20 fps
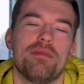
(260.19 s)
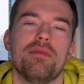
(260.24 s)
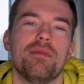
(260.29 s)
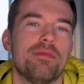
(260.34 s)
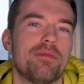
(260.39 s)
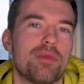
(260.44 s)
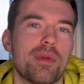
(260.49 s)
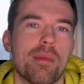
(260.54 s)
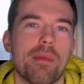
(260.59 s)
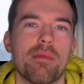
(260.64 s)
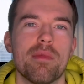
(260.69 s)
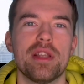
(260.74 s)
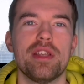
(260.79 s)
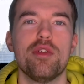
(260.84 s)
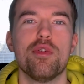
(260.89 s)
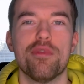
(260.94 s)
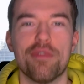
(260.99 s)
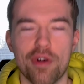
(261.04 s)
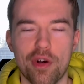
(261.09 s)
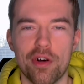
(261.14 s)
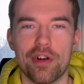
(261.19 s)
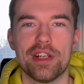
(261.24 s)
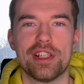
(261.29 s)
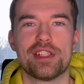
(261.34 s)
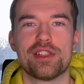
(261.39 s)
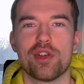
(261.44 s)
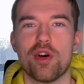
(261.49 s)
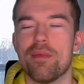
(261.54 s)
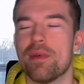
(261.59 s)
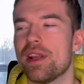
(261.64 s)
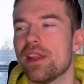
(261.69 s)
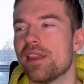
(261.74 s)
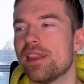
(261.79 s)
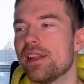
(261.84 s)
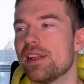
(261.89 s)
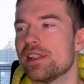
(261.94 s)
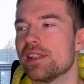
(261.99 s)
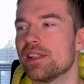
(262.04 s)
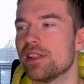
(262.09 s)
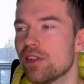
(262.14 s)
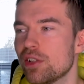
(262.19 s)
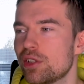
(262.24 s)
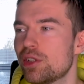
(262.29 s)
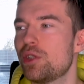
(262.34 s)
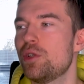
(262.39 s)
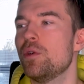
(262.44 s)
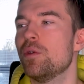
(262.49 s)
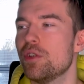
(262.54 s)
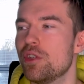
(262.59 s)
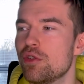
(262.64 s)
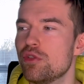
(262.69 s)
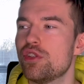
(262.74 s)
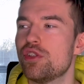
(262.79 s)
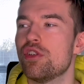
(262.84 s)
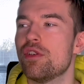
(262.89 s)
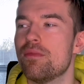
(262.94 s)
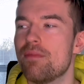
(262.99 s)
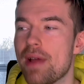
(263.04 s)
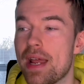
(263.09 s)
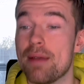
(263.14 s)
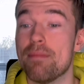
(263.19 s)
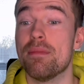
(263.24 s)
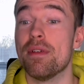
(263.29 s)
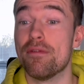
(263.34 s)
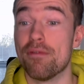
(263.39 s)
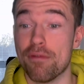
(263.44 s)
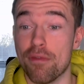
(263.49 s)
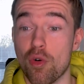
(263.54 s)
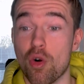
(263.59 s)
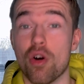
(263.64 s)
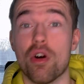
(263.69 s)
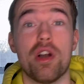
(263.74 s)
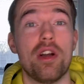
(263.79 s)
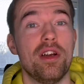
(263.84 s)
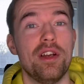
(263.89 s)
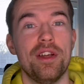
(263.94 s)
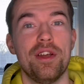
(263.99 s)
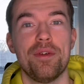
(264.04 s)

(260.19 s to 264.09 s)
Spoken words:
probably you've heard so many things not to use your bed before